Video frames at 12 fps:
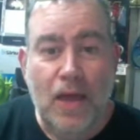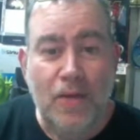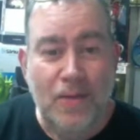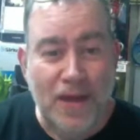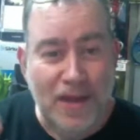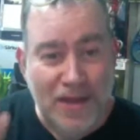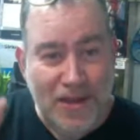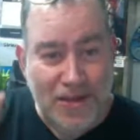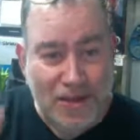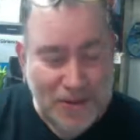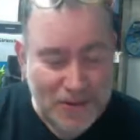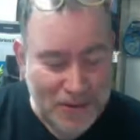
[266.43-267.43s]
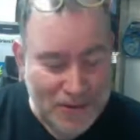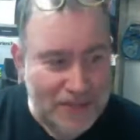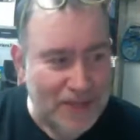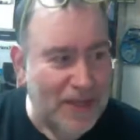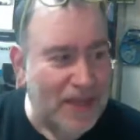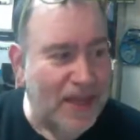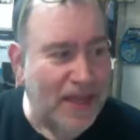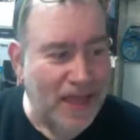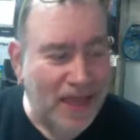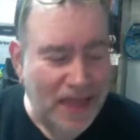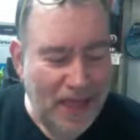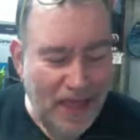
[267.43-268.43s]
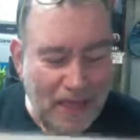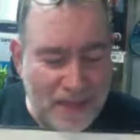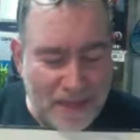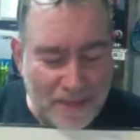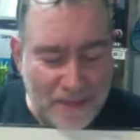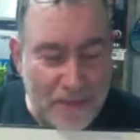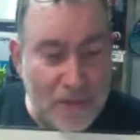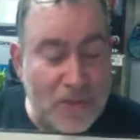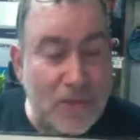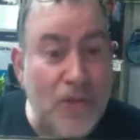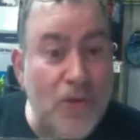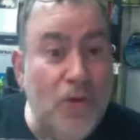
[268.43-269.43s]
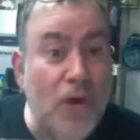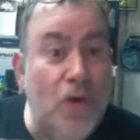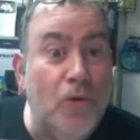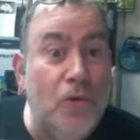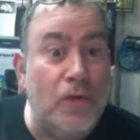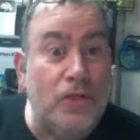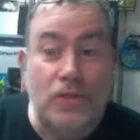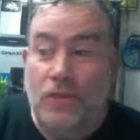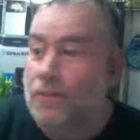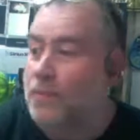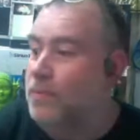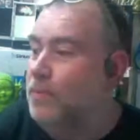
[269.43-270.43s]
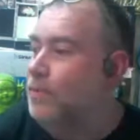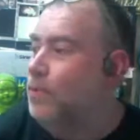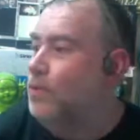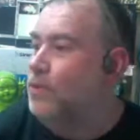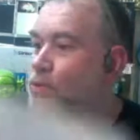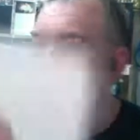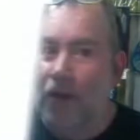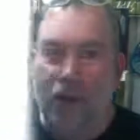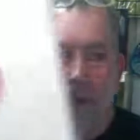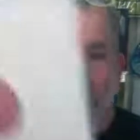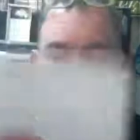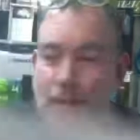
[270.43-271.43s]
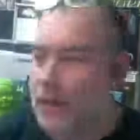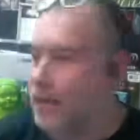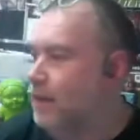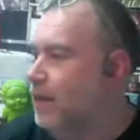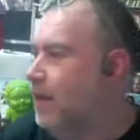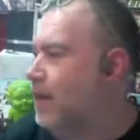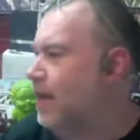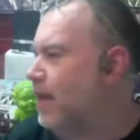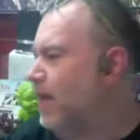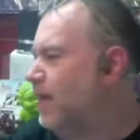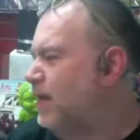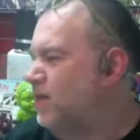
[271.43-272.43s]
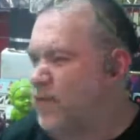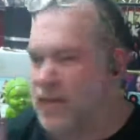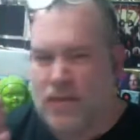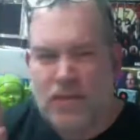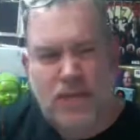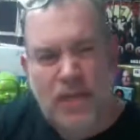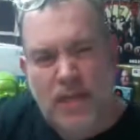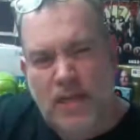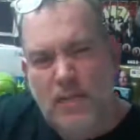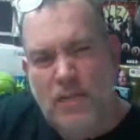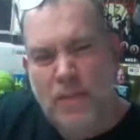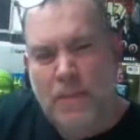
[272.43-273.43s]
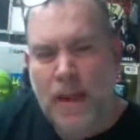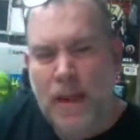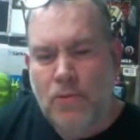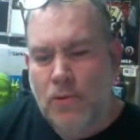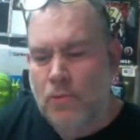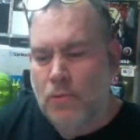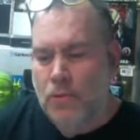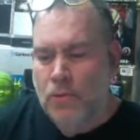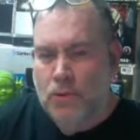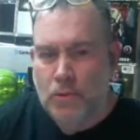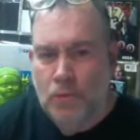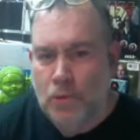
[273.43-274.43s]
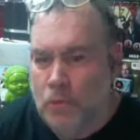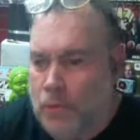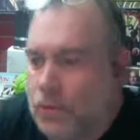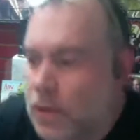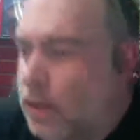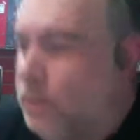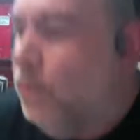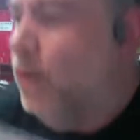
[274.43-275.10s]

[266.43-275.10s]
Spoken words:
Well, hello, Kurt. There's a new Oak Ridge Boys record coming out. And I think the CD is in the back room where we do a lot of